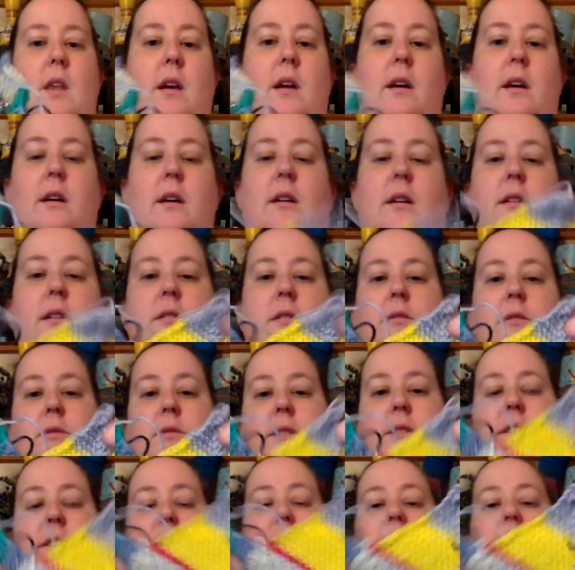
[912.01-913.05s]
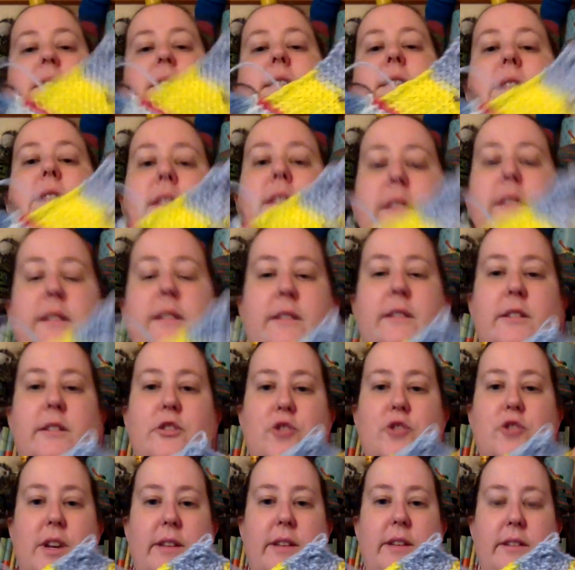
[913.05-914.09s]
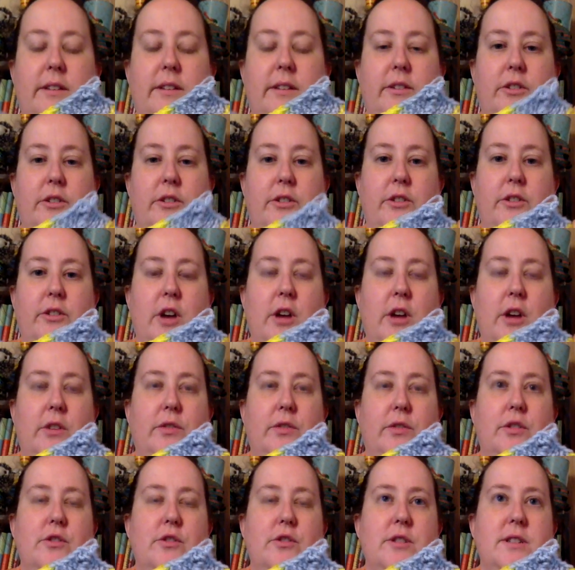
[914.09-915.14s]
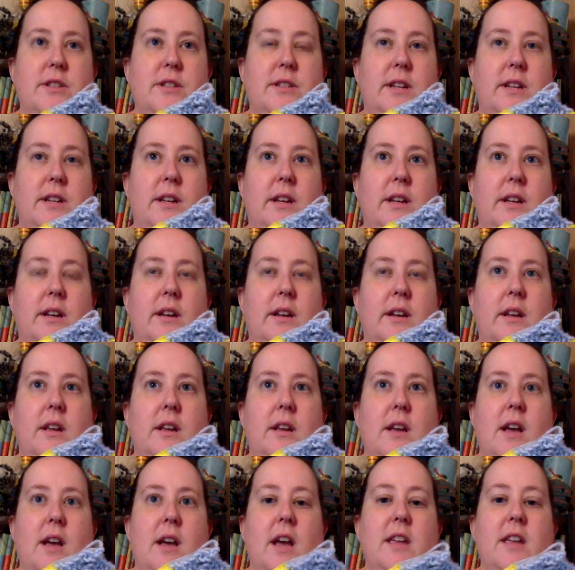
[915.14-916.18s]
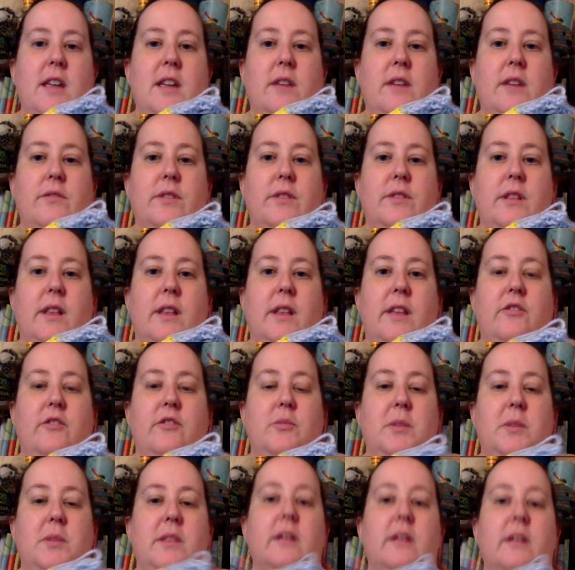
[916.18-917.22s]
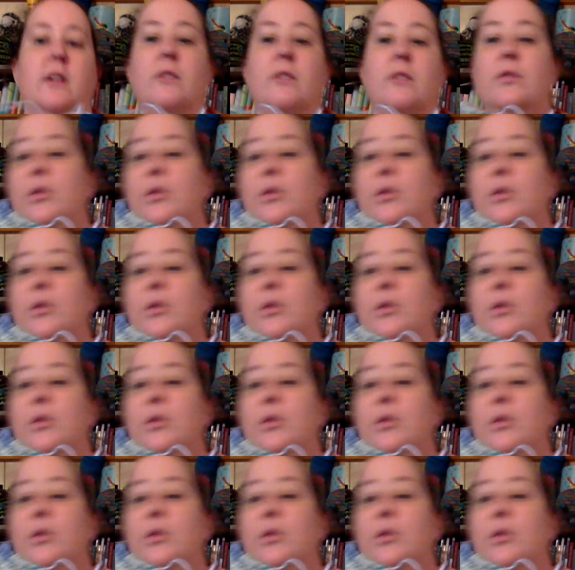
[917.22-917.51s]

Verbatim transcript: Oh, this this is the transistor socks for Kristen, and I can't for the life of me think of